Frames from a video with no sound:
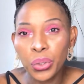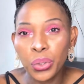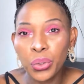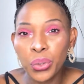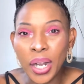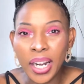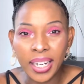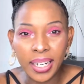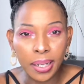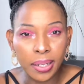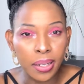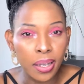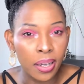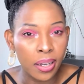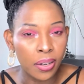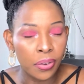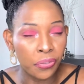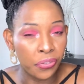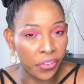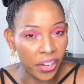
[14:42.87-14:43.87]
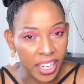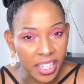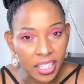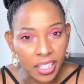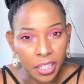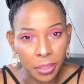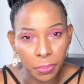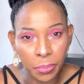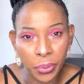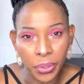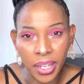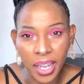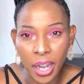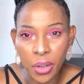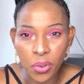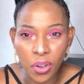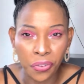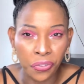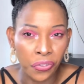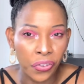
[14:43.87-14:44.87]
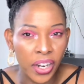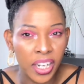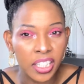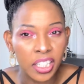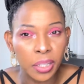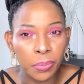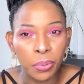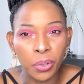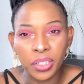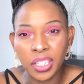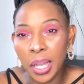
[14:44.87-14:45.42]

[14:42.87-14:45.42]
are flexible, yeah? You're flexible.